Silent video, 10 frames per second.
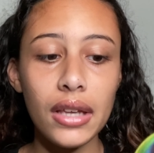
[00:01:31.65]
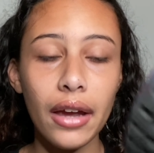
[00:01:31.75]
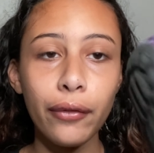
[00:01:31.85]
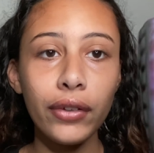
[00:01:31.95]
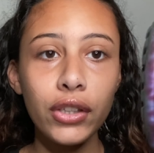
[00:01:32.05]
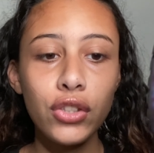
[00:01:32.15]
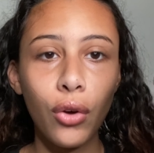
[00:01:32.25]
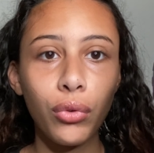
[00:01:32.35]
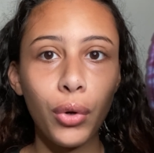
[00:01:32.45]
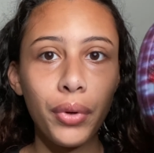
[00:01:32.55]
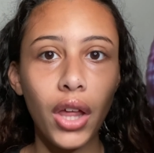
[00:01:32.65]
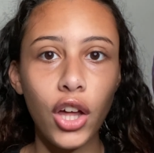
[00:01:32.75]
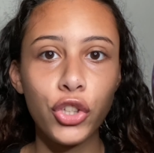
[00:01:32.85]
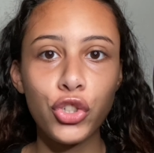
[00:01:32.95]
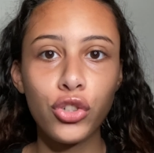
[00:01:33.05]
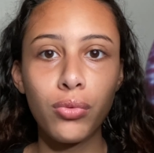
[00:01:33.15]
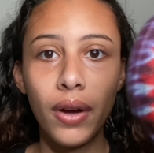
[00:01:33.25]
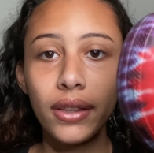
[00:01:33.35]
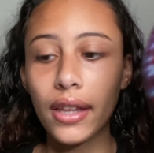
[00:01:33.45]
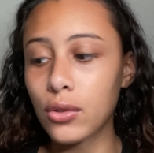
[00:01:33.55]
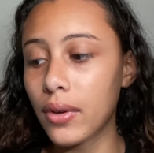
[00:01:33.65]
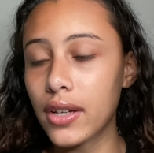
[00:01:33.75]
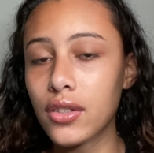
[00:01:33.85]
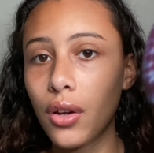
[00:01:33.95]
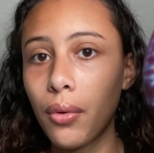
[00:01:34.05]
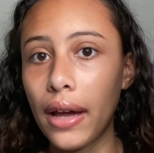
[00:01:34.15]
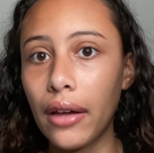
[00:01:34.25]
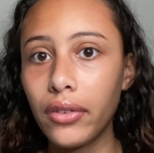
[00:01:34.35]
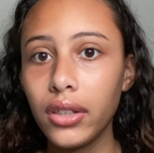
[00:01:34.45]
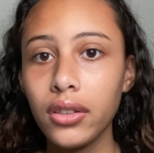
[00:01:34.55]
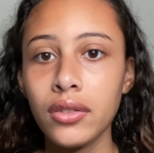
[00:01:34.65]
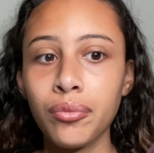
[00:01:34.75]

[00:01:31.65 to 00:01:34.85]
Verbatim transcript: I really don't know where the other shoe went. That's why I don't have it.